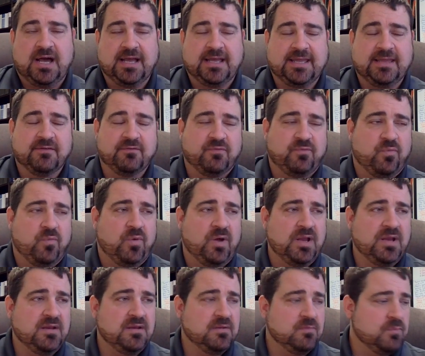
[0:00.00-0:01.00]
give
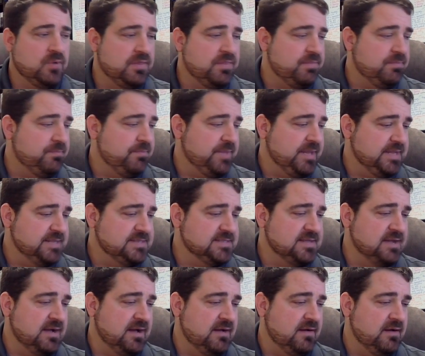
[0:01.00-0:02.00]
one piece
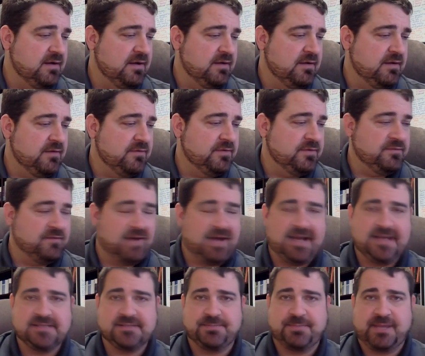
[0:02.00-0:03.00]
of
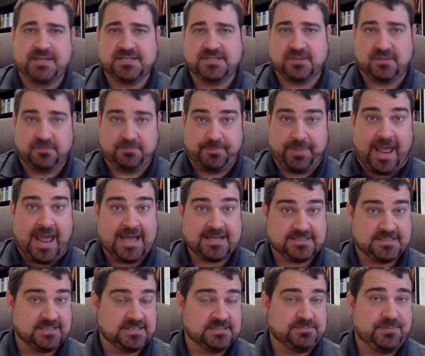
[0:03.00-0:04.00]
advice based on
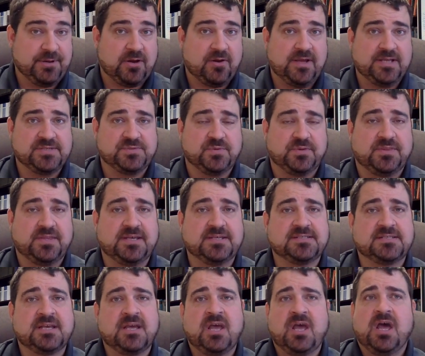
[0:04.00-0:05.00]
past experience with
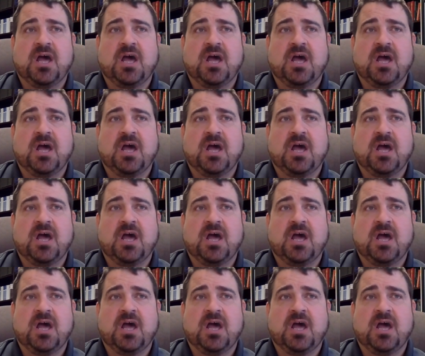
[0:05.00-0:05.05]
this.